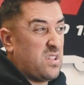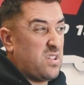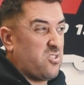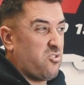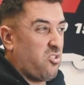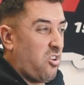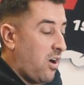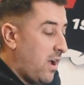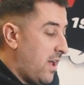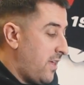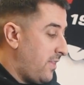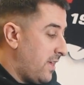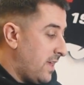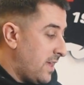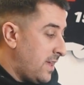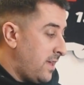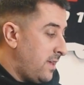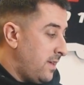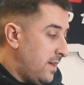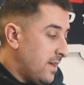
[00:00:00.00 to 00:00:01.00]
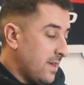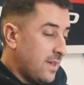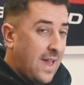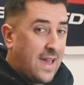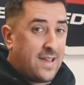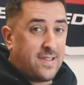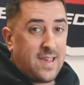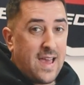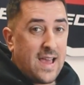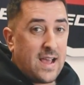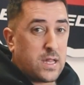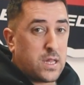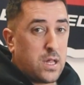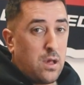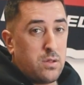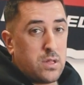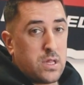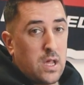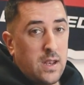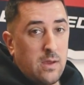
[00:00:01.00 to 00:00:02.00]
to try the K-Tech,
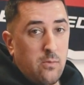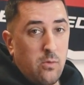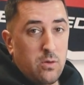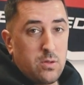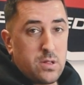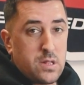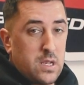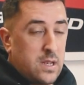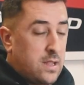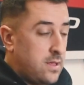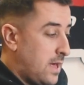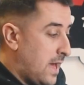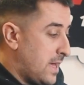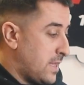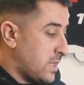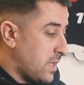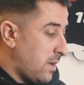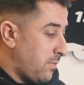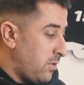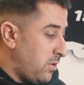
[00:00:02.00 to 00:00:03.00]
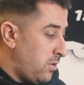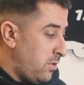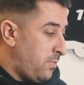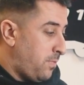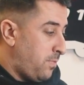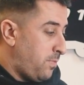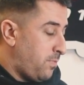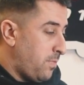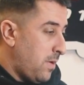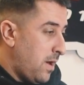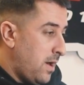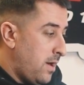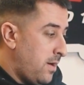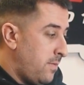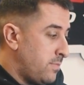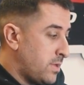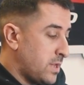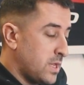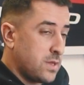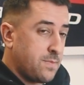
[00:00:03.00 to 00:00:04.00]
so Sonny Wilson at SW
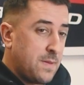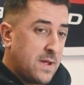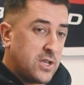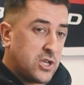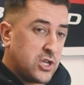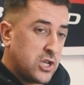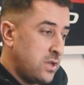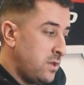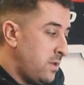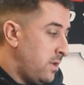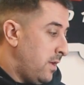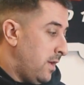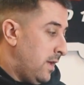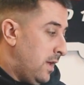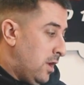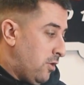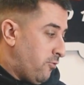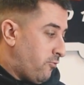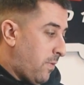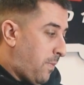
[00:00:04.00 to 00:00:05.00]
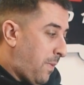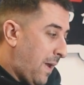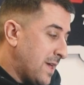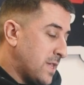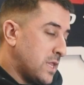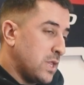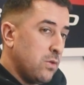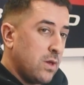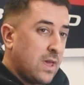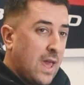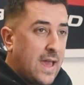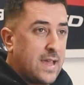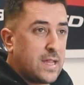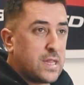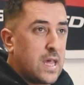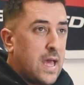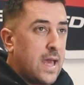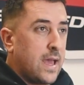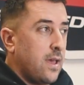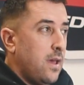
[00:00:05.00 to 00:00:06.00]
suspension, replaced it with
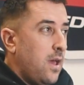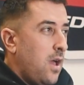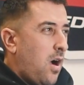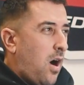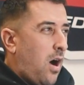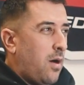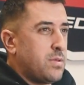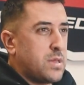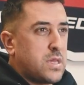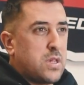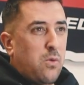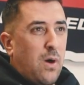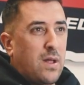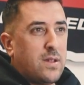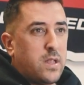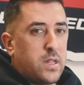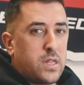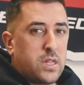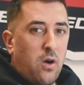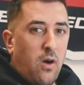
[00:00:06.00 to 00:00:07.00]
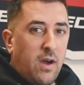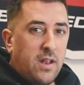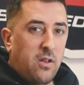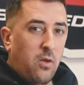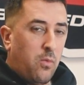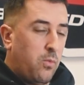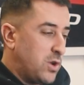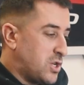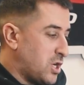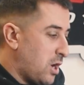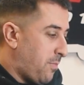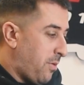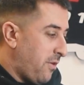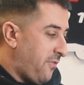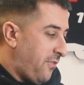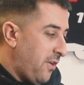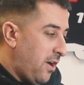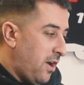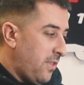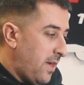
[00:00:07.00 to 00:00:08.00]
K-Tech. I'm still undecided on which I
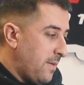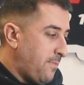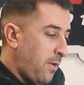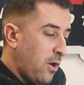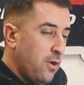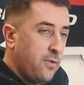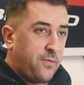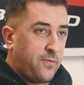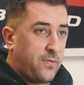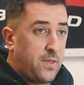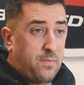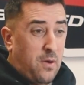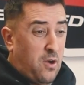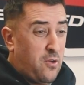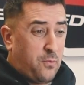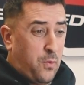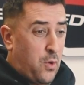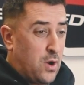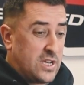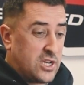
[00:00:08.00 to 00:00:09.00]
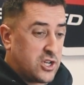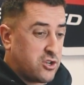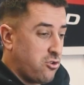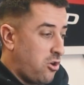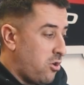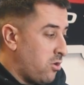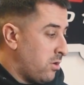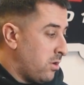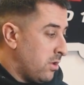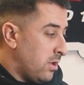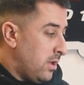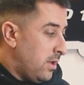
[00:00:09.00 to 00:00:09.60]
prefer. They're both pretty strong,